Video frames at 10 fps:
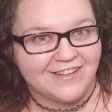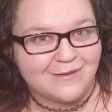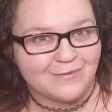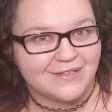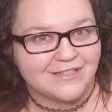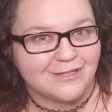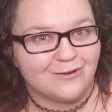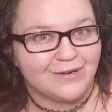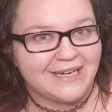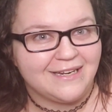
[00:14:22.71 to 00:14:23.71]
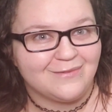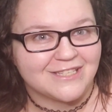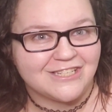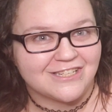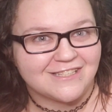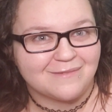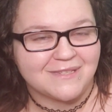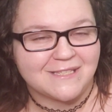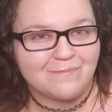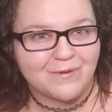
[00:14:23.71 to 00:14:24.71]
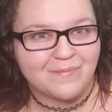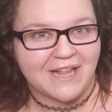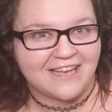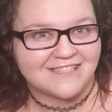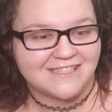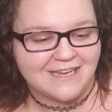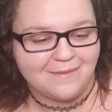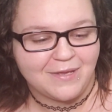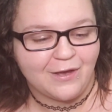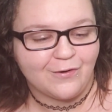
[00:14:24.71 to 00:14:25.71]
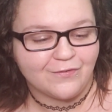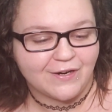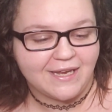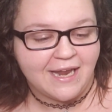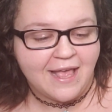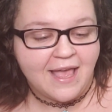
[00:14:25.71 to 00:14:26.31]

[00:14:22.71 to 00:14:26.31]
It was green with just some simple black stamping over it,